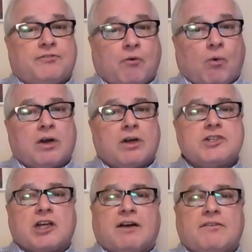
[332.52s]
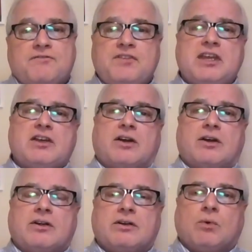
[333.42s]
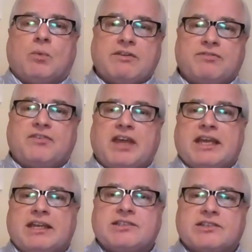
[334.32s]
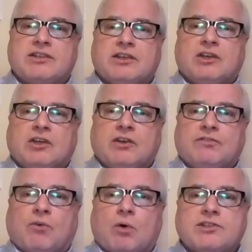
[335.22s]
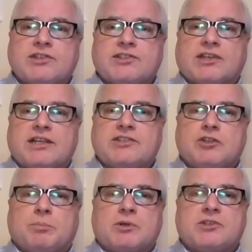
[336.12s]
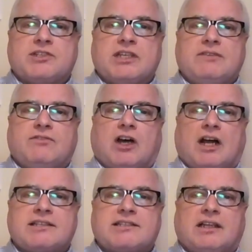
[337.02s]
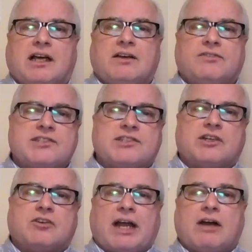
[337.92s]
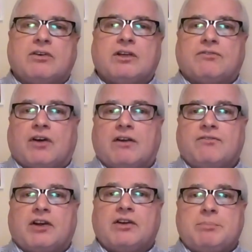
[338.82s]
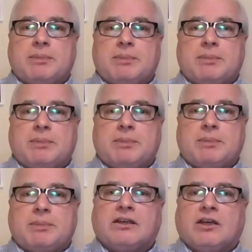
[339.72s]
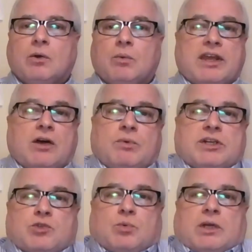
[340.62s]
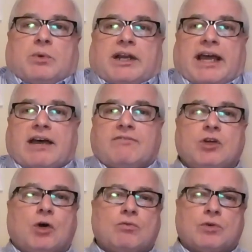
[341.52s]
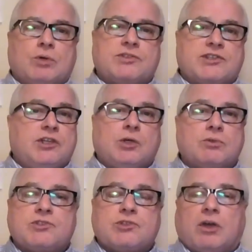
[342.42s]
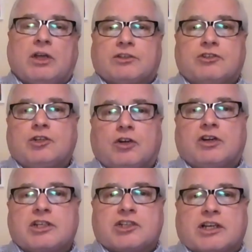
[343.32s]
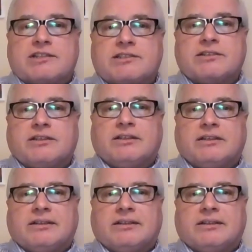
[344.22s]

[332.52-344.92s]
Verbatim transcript: The forge of fear, when faced, forces us to perceive God's love as the ground of our very being, without which we would have no roots and no soil to nourish us.